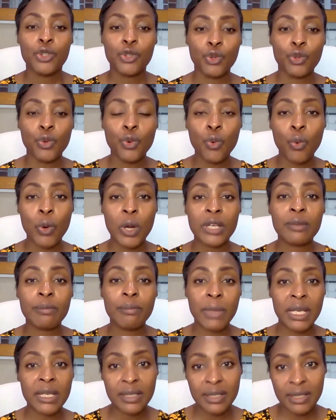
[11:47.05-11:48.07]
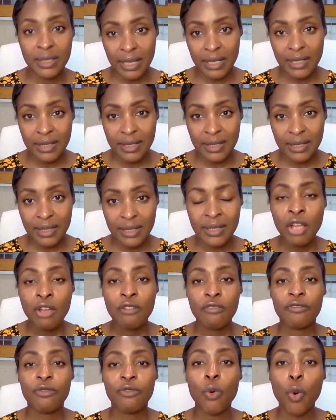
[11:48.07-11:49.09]
Do what makes sense
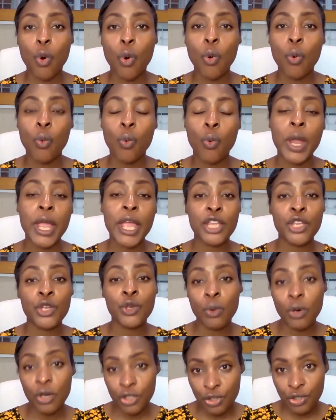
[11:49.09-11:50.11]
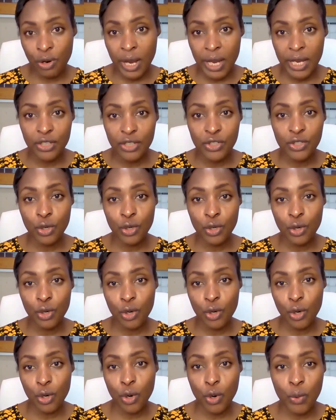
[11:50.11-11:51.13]
for where you are trying to
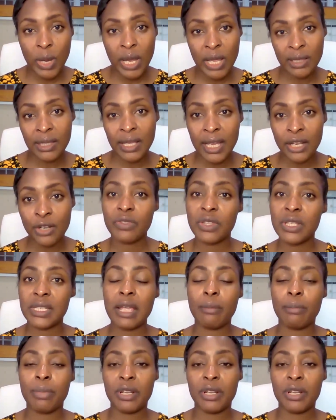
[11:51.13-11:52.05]
go at the end of the day.